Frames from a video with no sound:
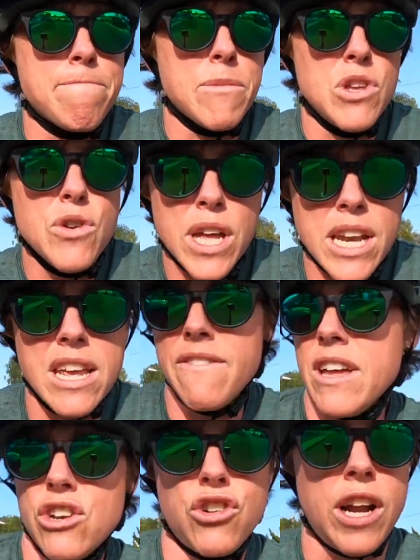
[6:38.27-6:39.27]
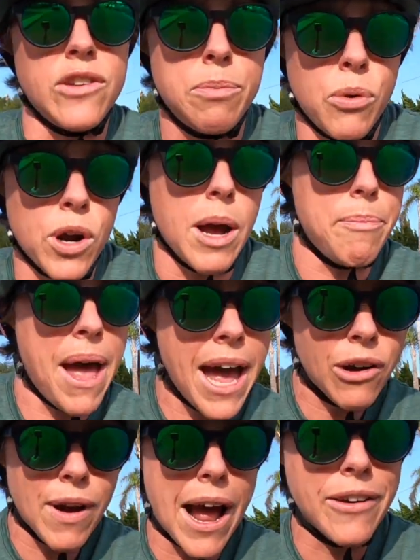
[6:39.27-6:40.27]
You can even transport a
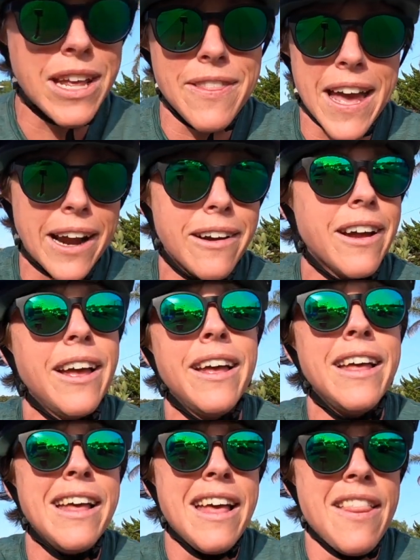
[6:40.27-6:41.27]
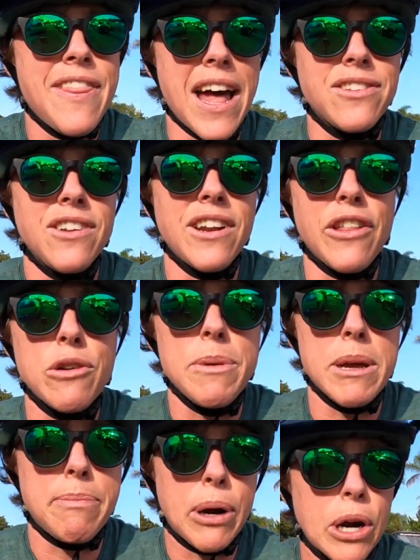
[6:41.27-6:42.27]
pet around in there. That's another
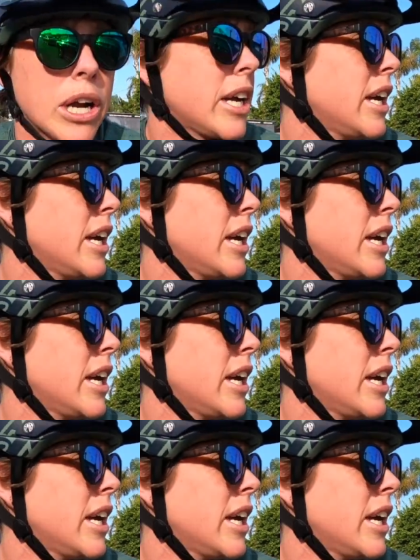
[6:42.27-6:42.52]
big perk.